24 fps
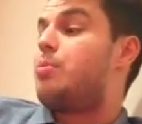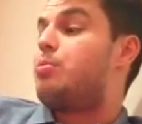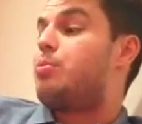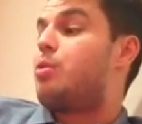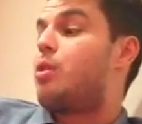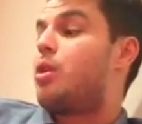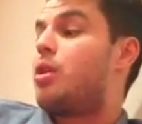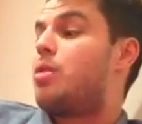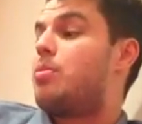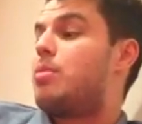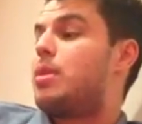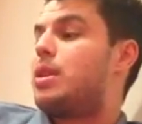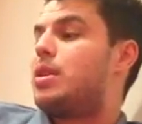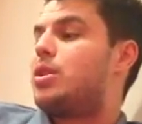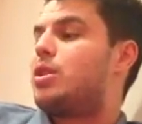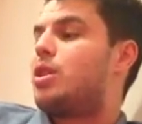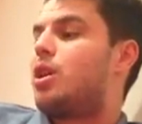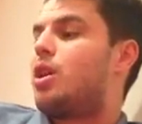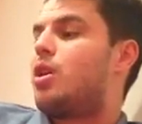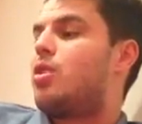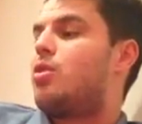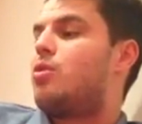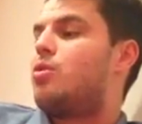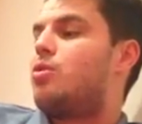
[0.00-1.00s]
Brian
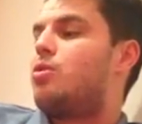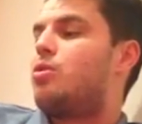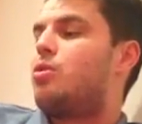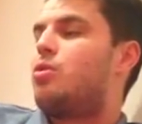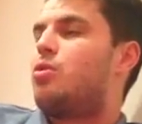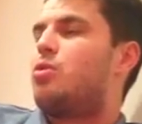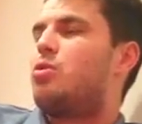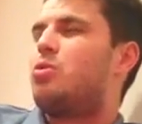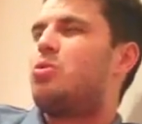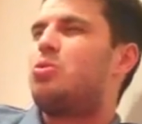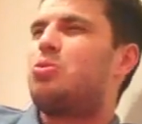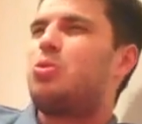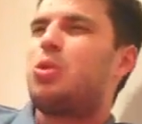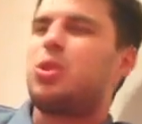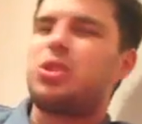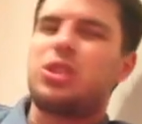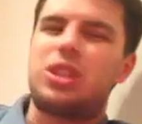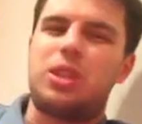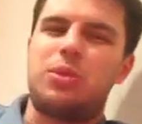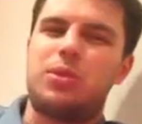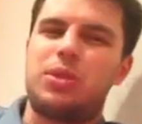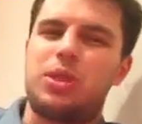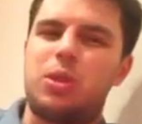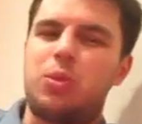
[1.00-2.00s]
Minto,
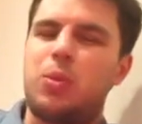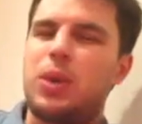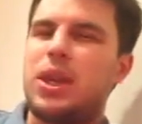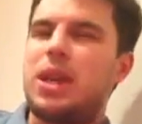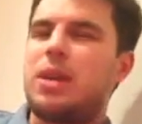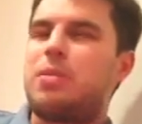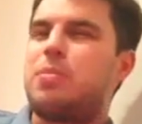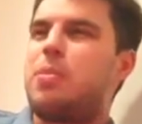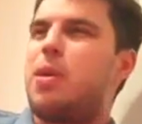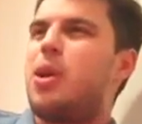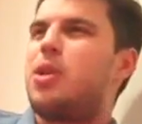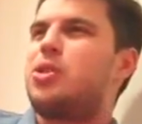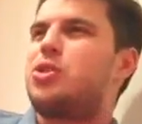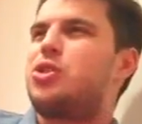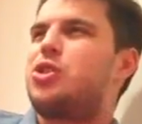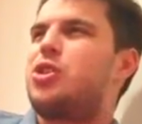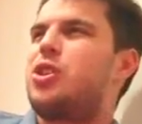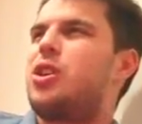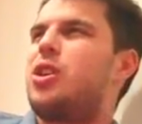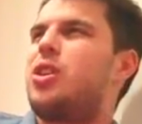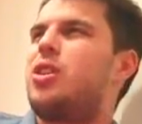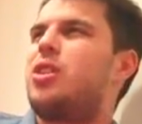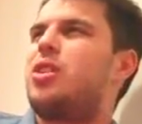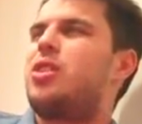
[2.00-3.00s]
whilst he was a weak
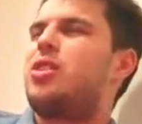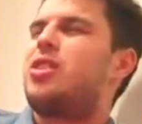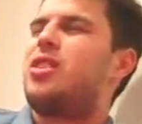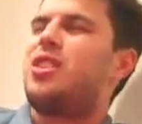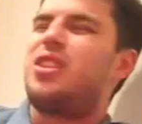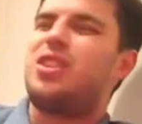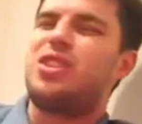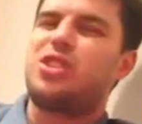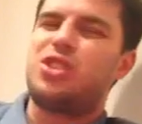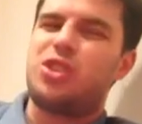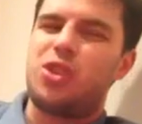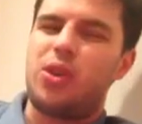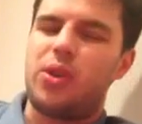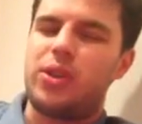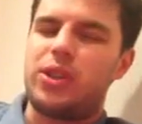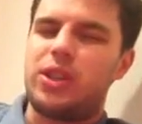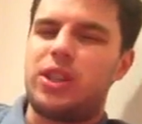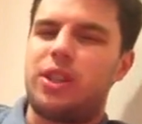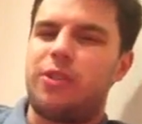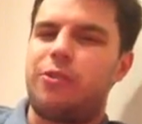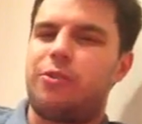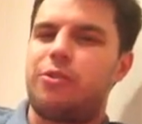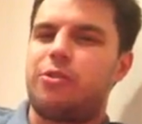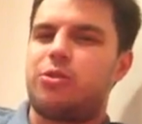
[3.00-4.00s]
puncher, the
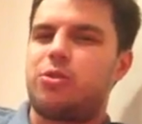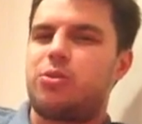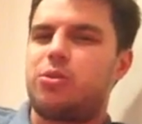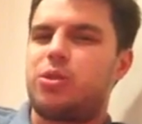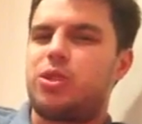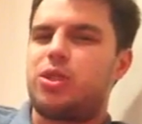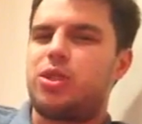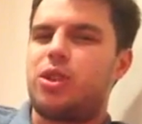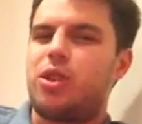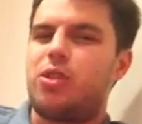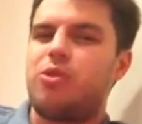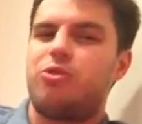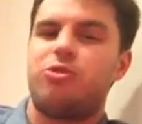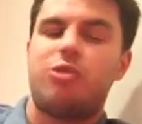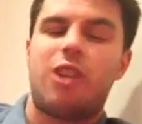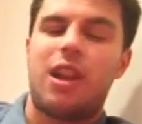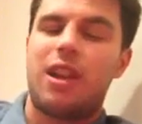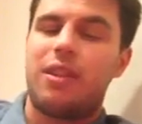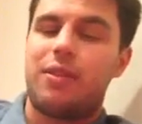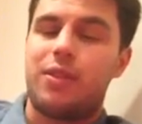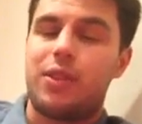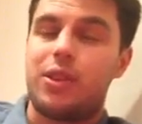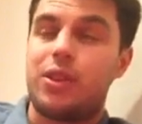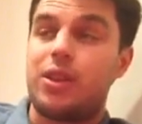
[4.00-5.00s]
size difference was so
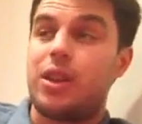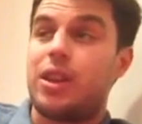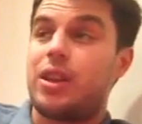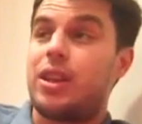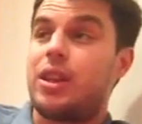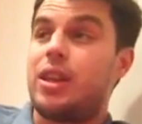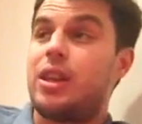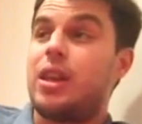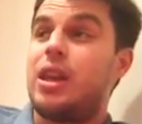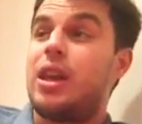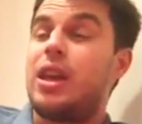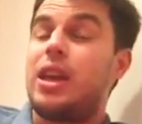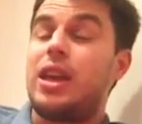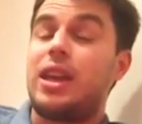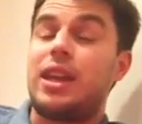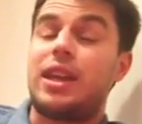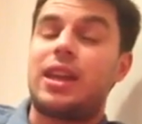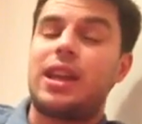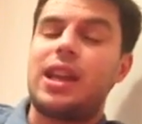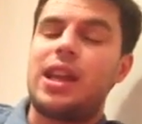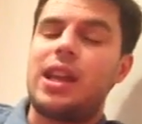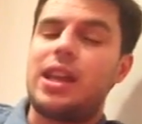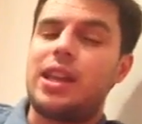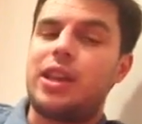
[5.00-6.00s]
relevant, and he
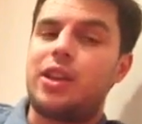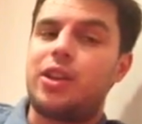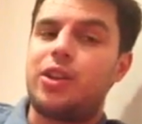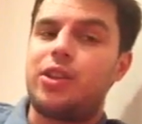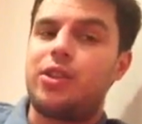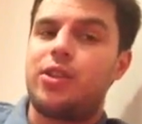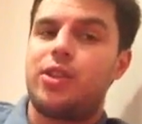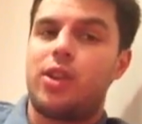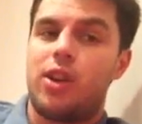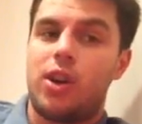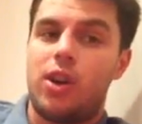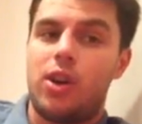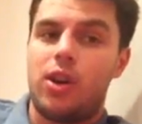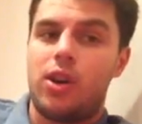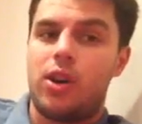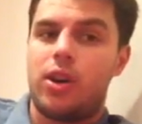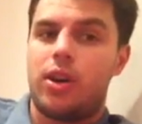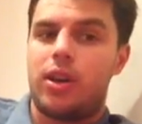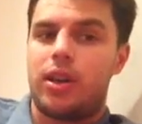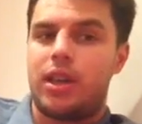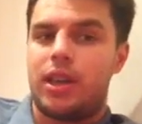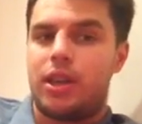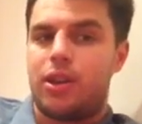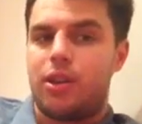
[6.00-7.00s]
clearly couldn't
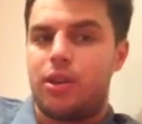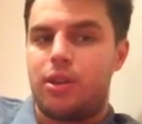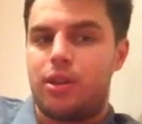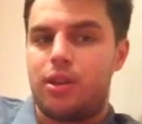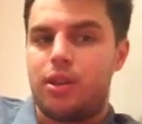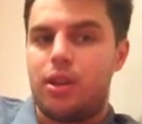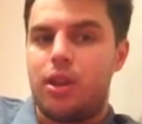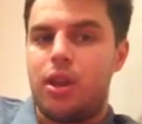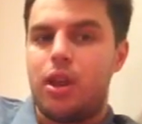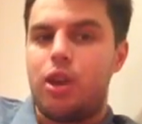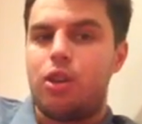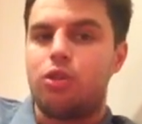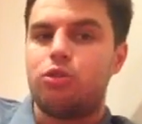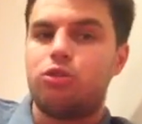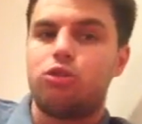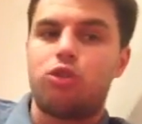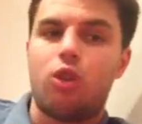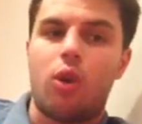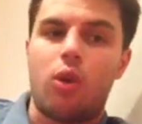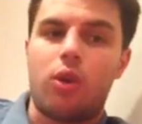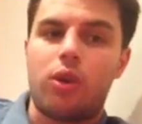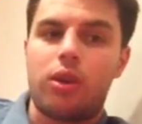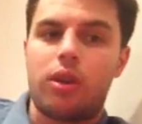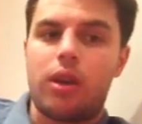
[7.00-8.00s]
hurt, and he couldn't
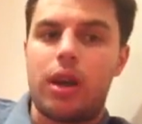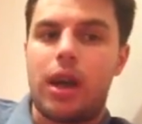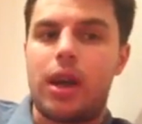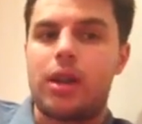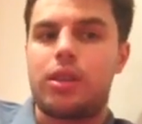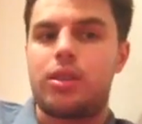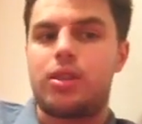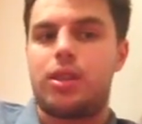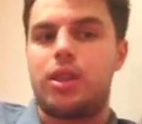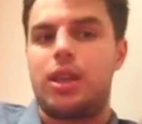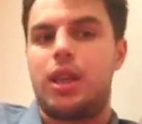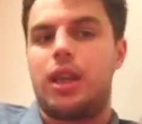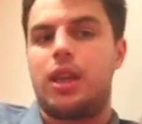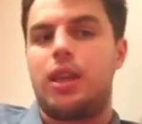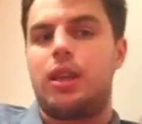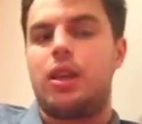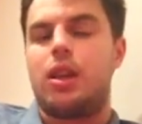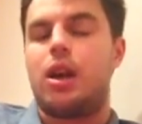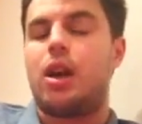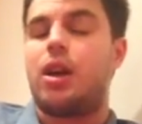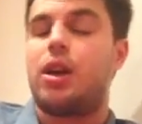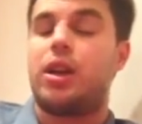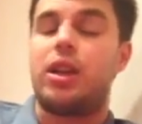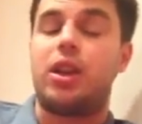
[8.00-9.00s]
rock
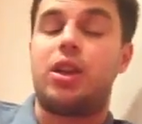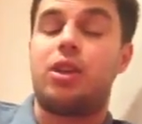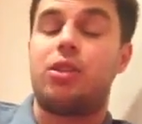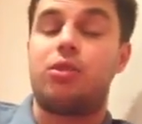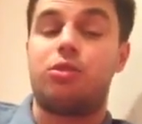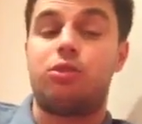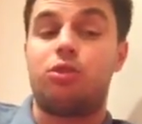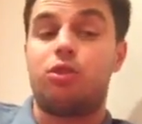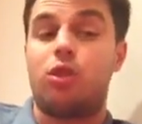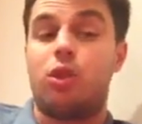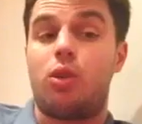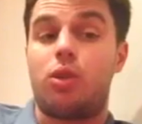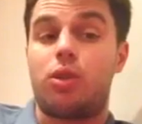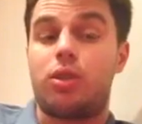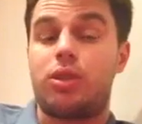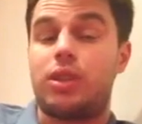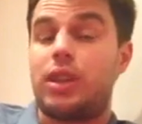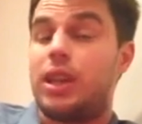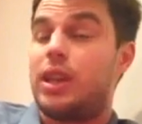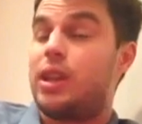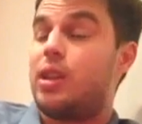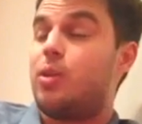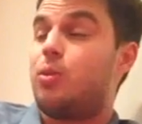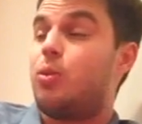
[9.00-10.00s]

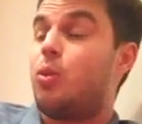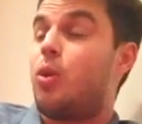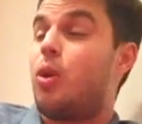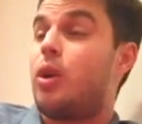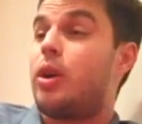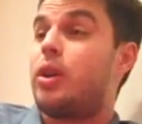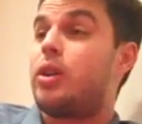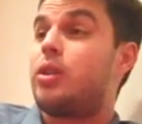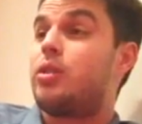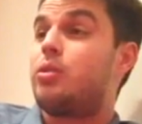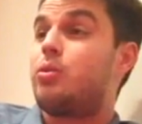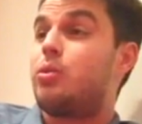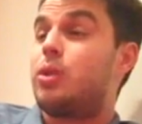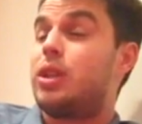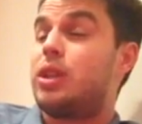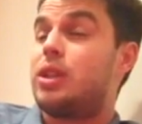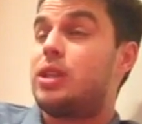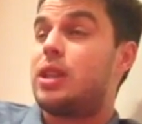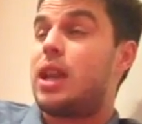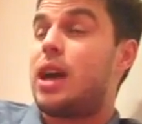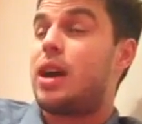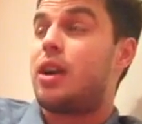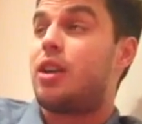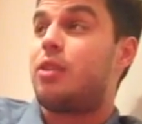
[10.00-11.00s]
Dillian Whyte with
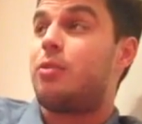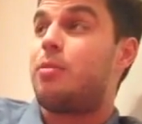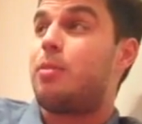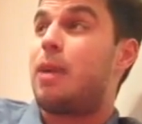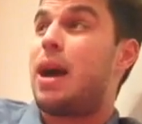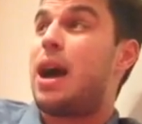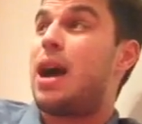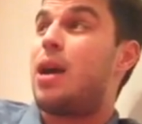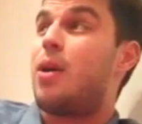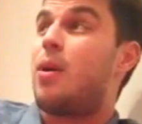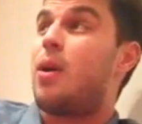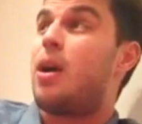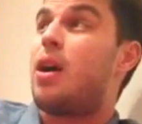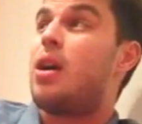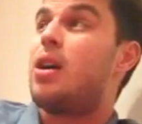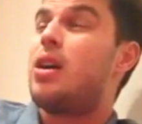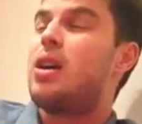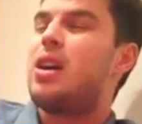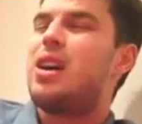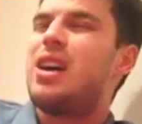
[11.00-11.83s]
his lack of power.